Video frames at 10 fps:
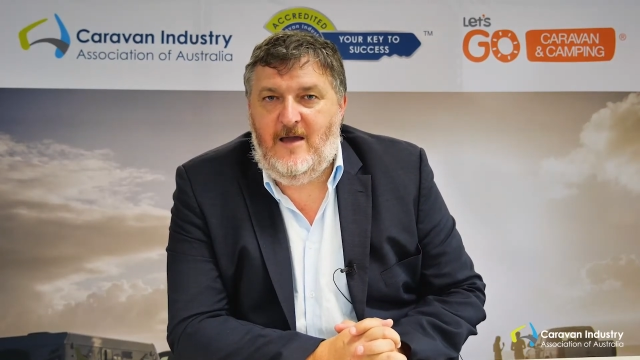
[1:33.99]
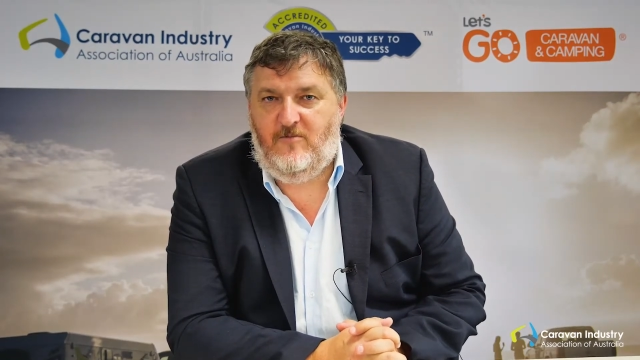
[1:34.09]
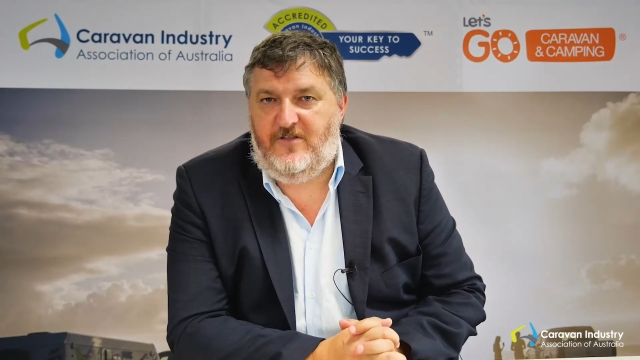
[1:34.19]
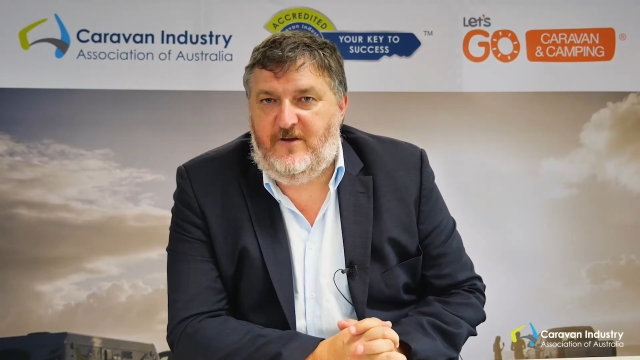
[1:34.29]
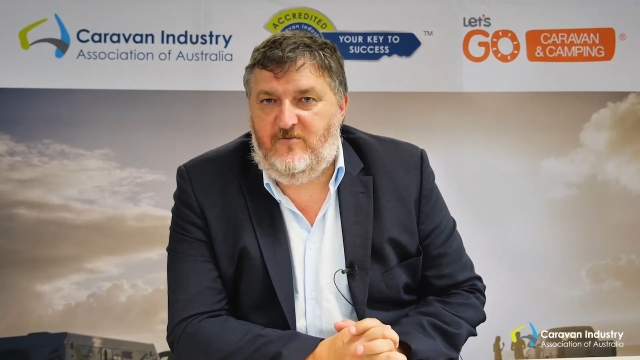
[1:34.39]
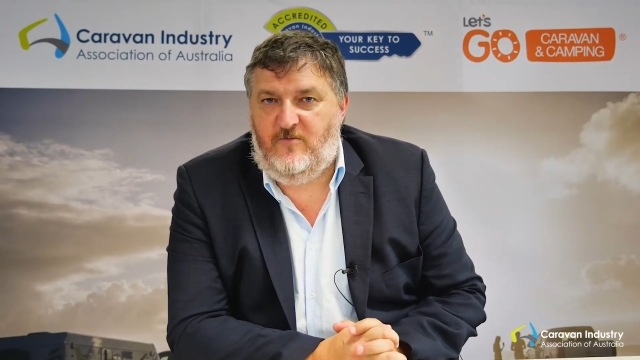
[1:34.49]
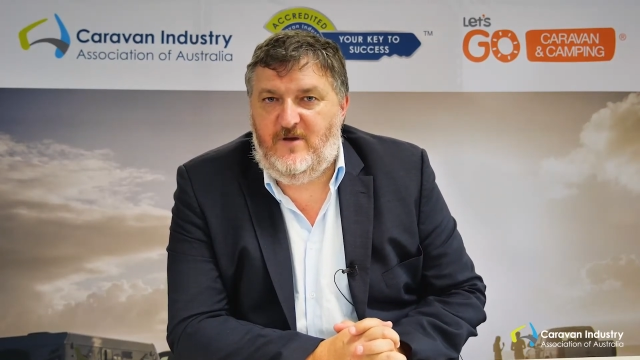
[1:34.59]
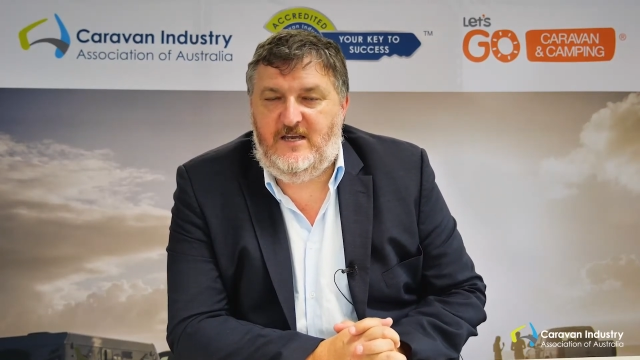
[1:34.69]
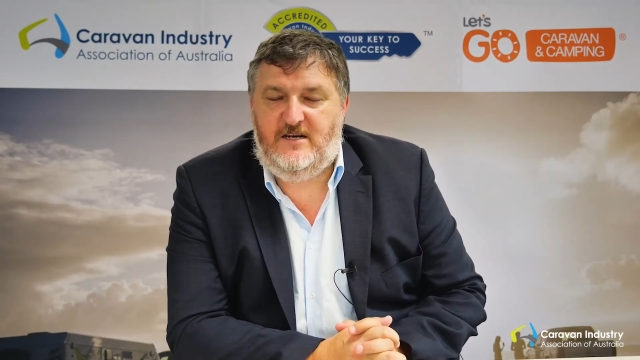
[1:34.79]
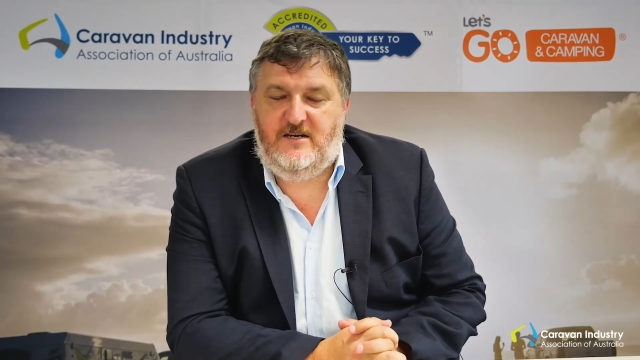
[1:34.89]
And what that will
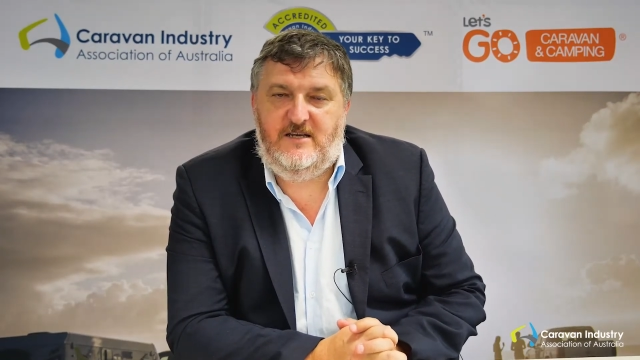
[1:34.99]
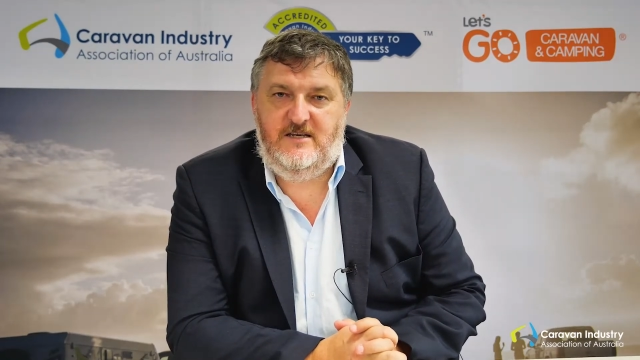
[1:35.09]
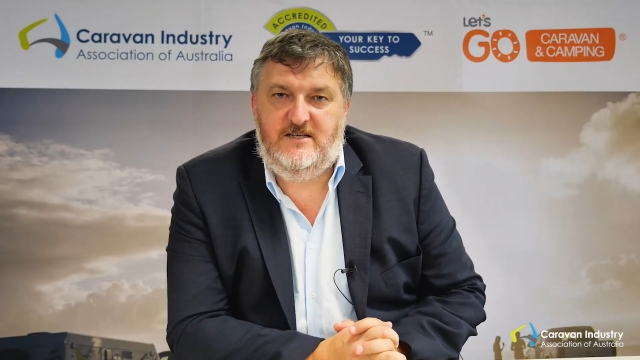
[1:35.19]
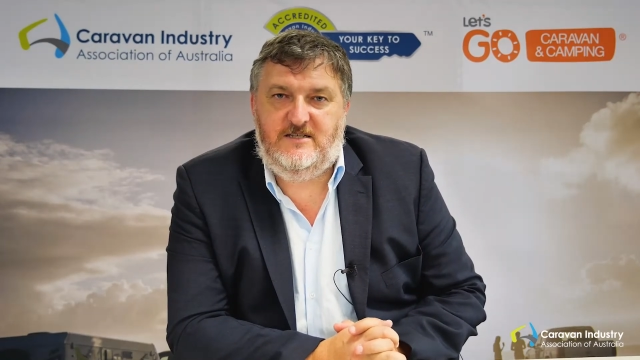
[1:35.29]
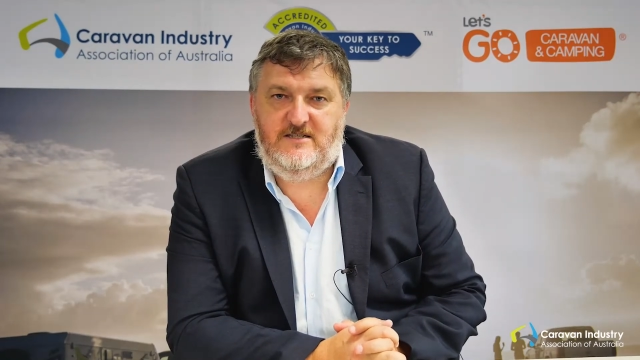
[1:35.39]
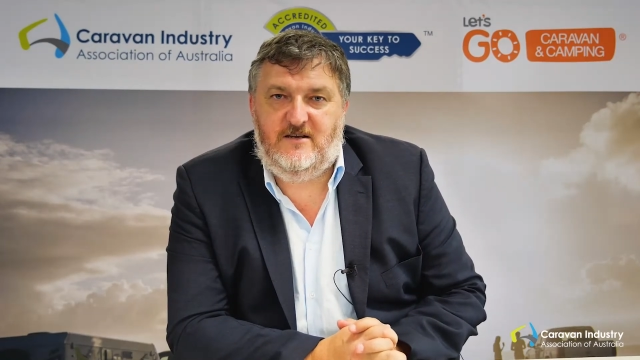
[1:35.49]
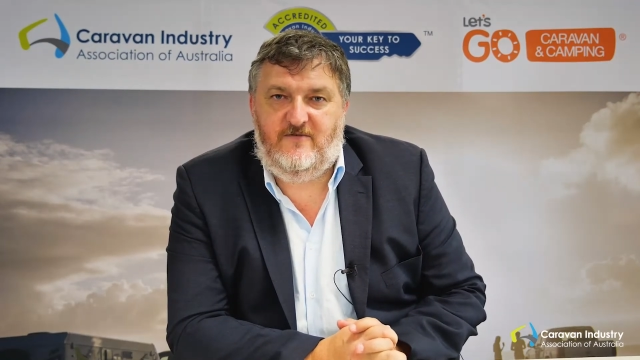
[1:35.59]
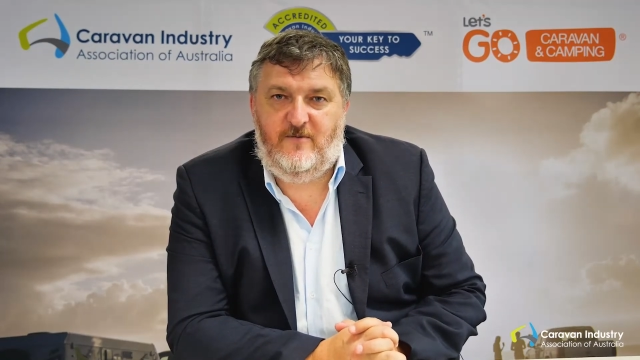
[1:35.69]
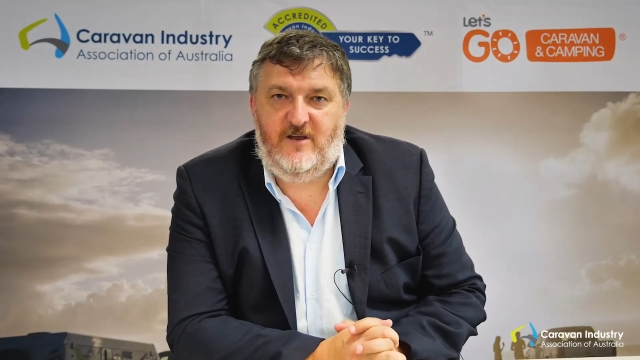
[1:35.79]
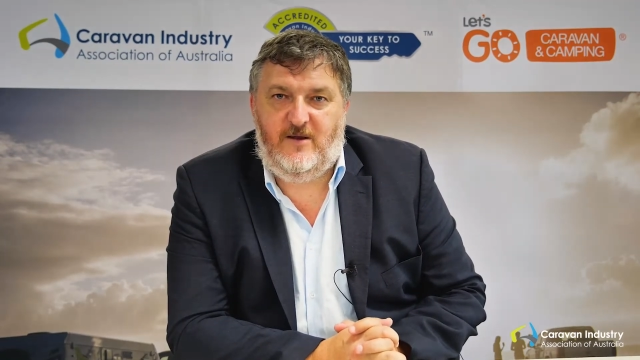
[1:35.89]
mean is,
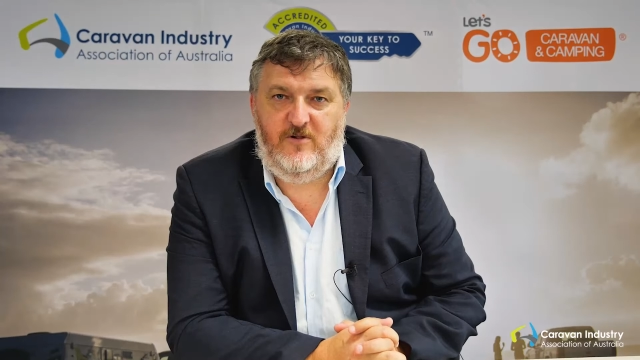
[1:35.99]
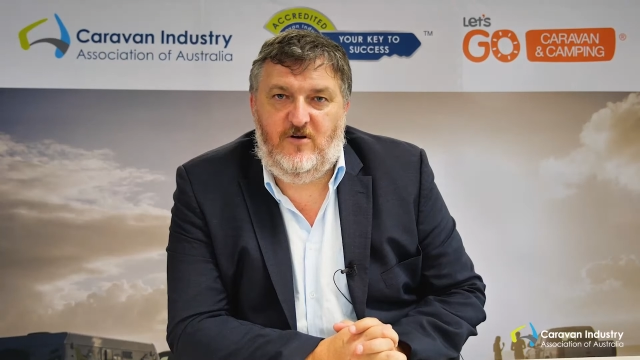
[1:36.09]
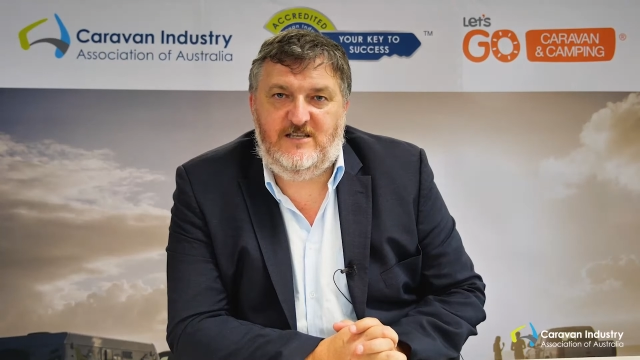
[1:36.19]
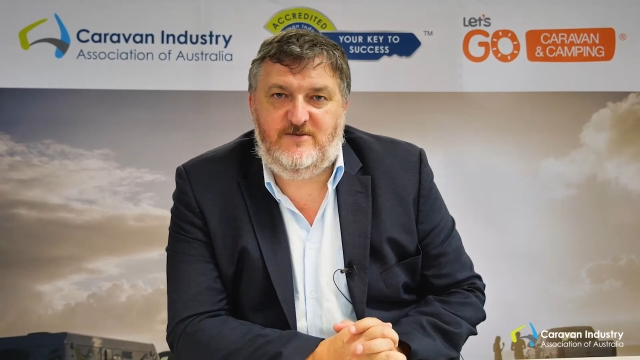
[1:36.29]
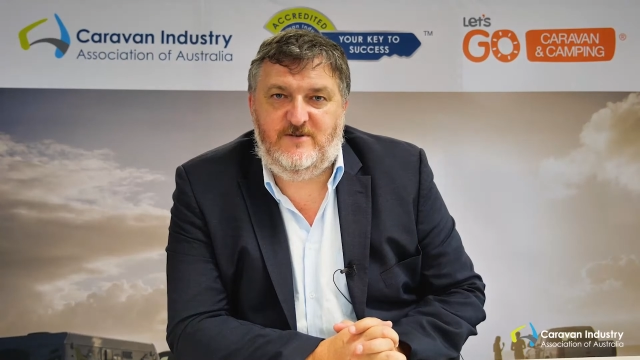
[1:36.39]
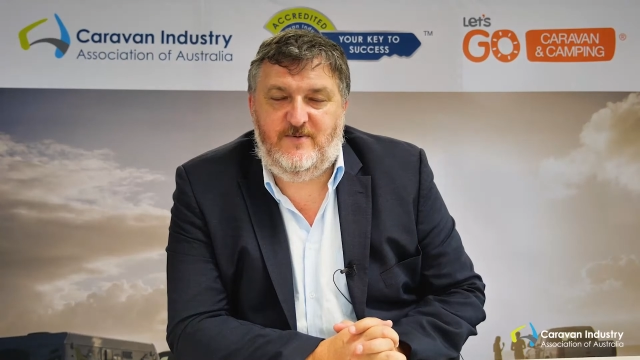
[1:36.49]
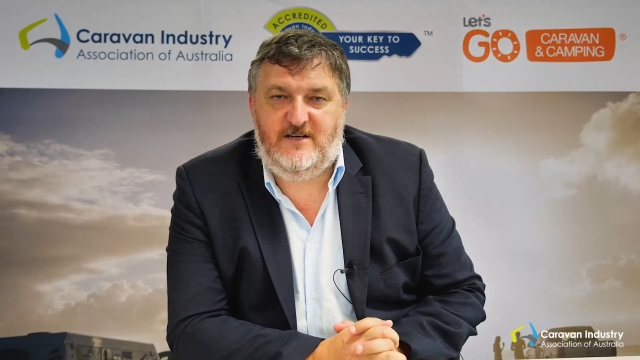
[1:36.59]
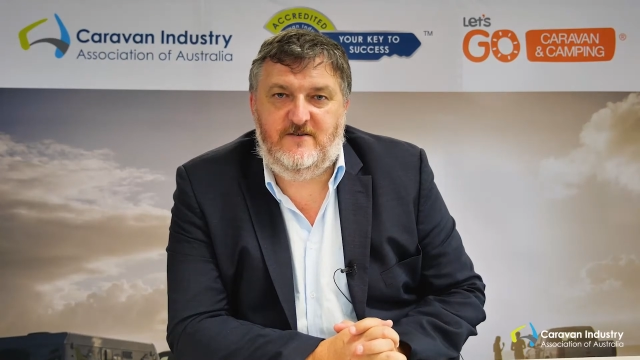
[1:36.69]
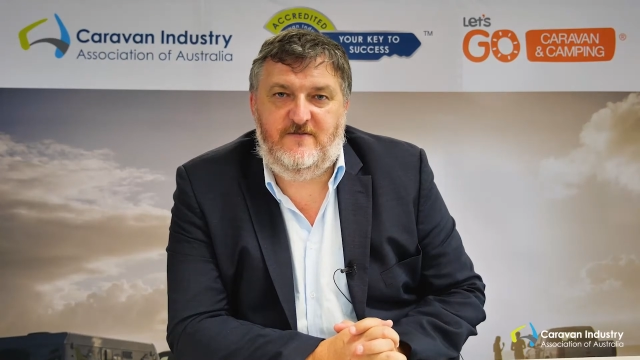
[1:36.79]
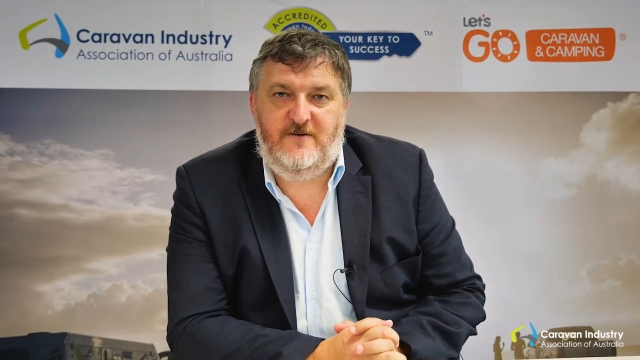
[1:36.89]
from a compliance
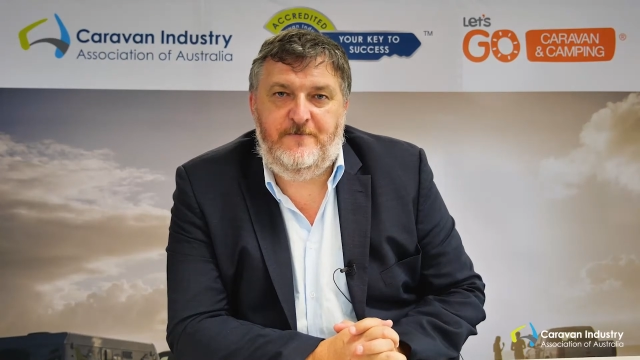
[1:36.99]
perspective,